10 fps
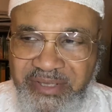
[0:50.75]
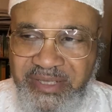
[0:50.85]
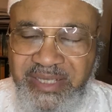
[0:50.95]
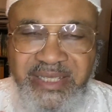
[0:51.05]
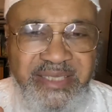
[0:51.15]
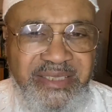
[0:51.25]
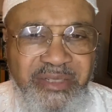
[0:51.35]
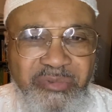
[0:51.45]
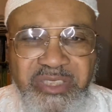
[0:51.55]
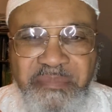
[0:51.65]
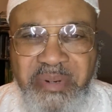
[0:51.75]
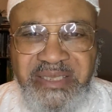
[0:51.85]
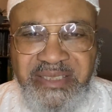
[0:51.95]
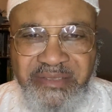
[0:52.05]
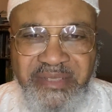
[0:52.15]
He is the
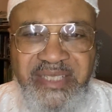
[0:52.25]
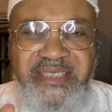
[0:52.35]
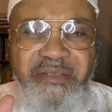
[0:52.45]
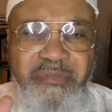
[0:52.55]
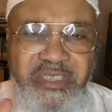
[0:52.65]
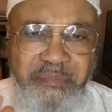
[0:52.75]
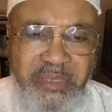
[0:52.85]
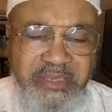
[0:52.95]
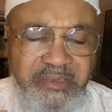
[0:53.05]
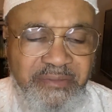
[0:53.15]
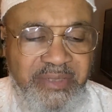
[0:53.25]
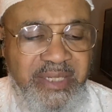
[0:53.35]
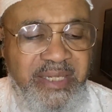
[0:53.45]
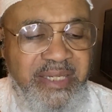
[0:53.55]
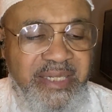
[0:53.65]
responsive. He is the responsive.
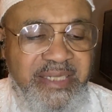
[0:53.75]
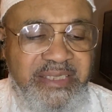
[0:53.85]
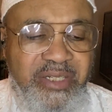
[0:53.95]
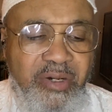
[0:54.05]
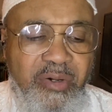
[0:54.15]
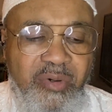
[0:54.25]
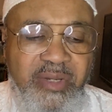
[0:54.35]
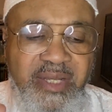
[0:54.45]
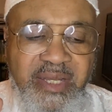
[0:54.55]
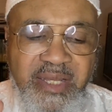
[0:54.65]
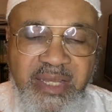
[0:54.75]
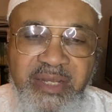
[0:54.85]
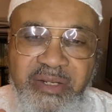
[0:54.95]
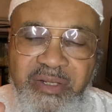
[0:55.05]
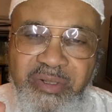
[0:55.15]
It is called
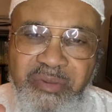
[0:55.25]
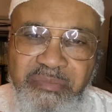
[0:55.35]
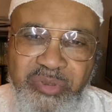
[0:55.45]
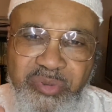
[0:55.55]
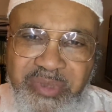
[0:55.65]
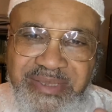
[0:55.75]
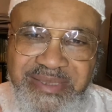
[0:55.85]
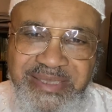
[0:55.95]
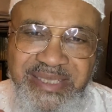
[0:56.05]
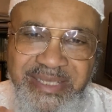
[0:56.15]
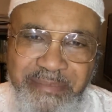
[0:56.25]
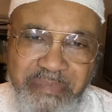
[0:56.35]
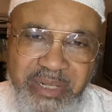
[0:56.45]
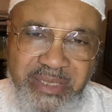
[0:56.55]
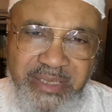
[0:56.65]

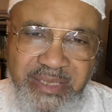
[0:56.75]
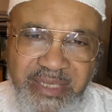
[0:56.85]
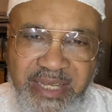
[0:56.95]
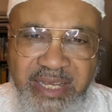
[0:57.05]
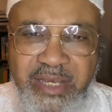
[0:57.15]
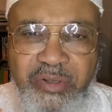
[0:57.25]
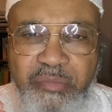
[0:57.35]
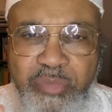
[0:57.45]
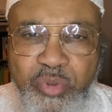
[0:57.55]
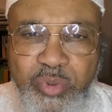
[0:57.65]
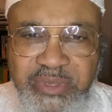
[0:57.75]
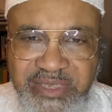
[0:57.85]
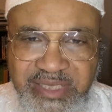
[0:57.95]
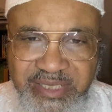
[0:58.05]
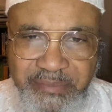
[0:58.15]
Al-Mujib.
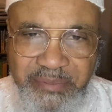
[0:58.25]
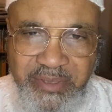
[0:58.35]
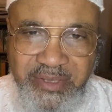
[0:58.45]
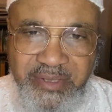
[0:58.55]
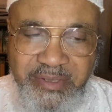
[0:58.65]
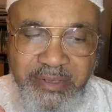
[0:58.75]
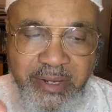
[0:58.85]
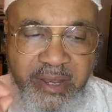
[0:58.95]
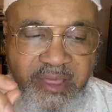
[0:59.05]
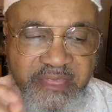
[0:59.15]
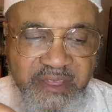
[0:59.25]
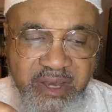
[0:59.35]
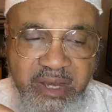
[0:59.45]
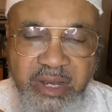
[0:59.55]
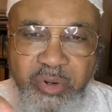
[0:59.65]
Al-Mujib,
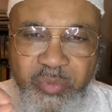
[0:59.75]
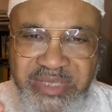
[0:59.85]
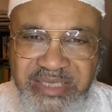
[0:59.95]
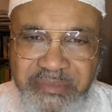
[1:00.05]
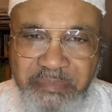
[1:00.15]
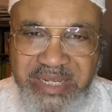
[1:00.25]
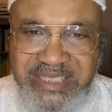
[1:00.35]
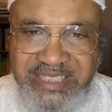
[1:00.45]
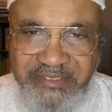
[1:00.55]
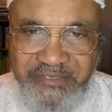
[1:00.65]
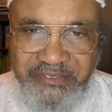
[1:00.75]
the responsive.